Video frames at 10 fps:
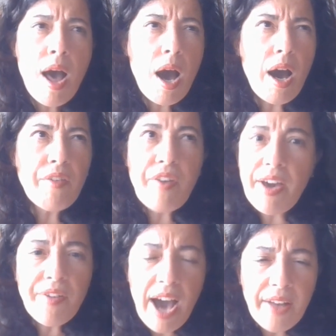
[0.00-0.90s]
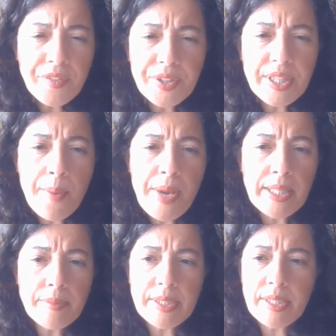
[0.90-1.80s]
500
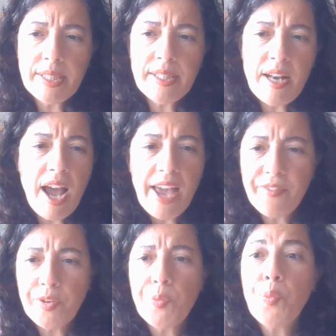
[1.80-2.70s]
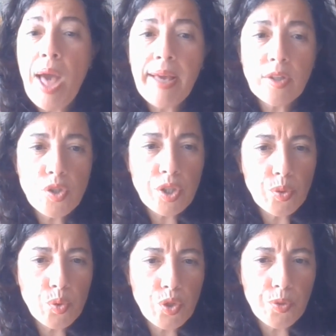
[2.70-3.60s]
amendments in the life of one
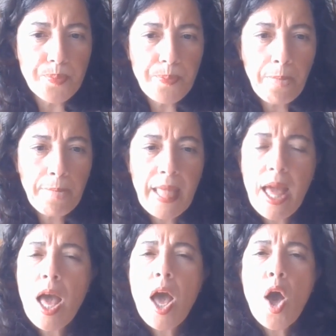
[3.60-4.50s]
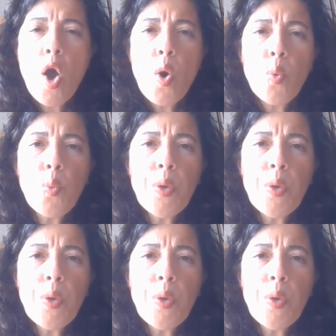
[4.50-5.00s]
constitution. We